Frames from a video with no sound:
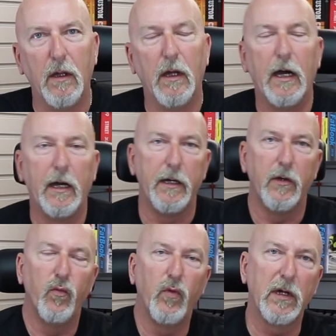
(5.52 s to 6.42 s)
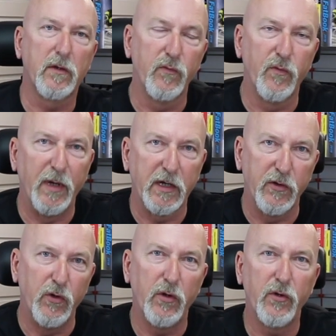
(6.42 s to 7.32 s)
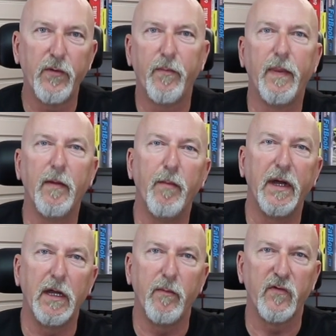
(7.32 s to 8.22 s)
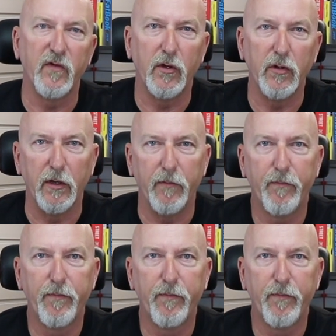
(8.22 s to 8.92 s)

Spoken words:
Hi and welcome to BikeNord. My name is Johan.